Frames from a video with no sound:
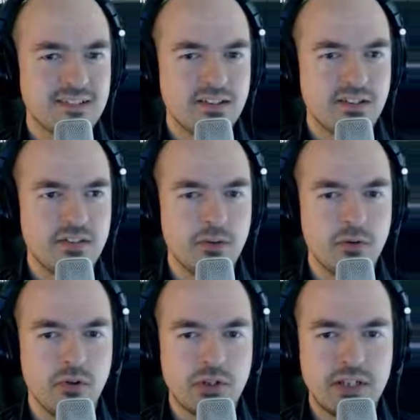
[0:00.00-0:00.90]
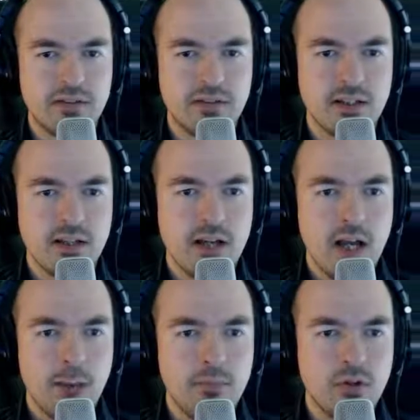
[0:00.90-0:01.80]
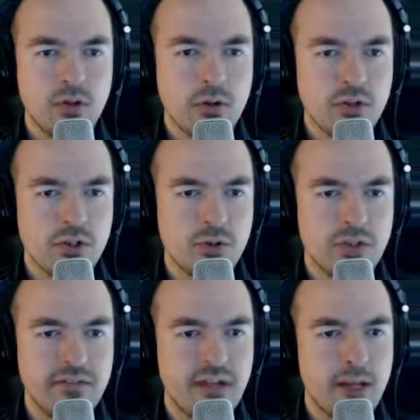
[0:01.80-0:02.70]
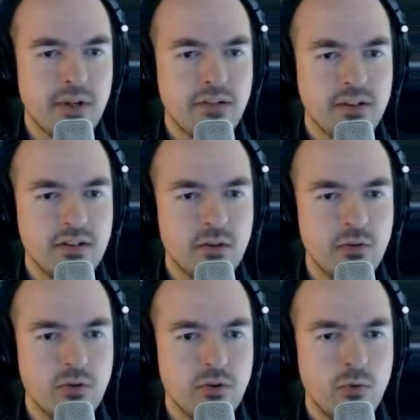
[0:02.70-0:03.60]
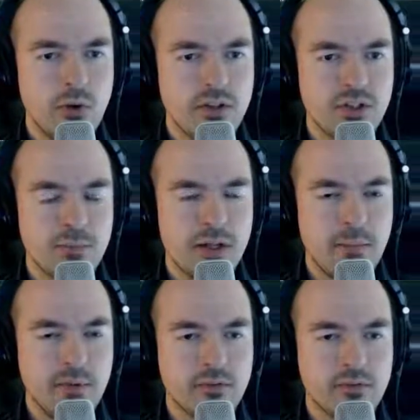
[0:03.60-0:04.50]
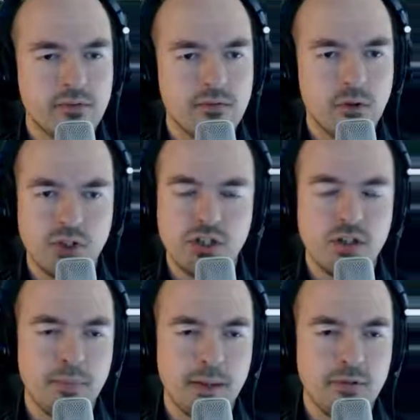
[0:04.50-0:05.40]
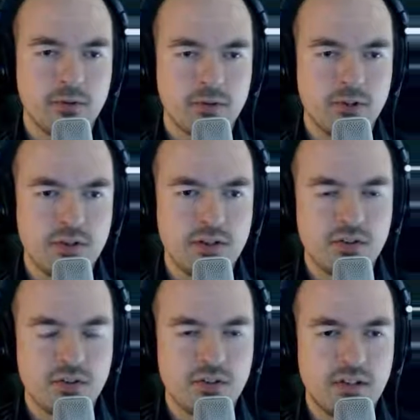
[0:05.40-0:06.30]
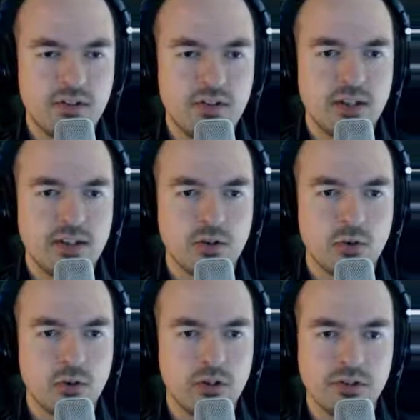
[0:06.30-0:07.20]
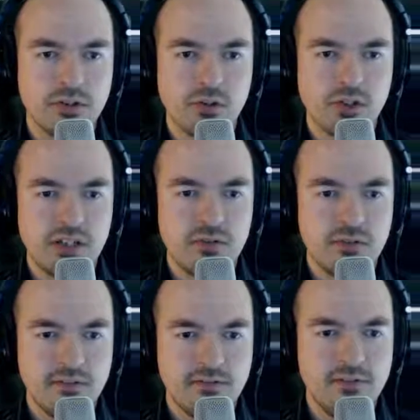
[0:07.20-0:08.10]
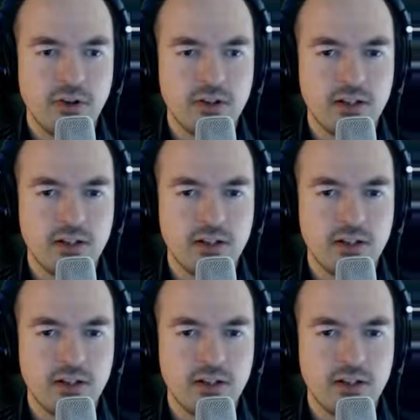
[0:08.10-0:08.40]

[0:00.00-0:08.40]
So naughty. I'm not going to do an EVA because I don't know whether she'd be able... No, she'd not be able to return this. There's nothing to hold on, so she'd fall